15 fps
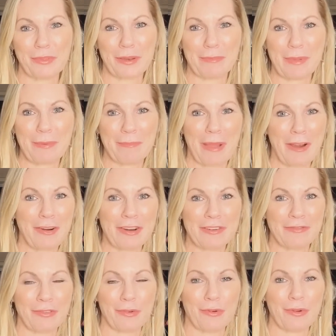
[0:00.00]
been married
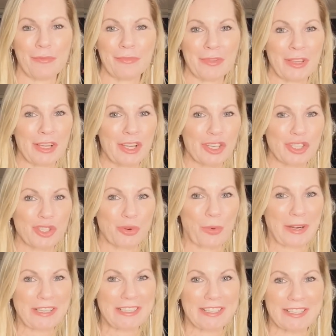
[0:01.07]
for
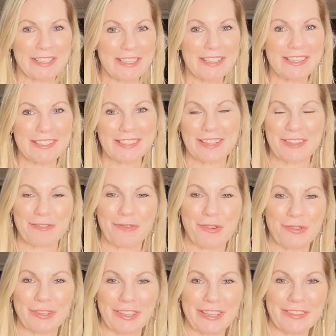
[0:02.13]
20 years and they're
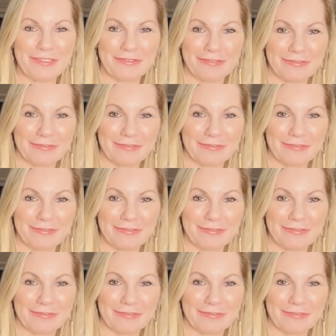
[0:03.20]
only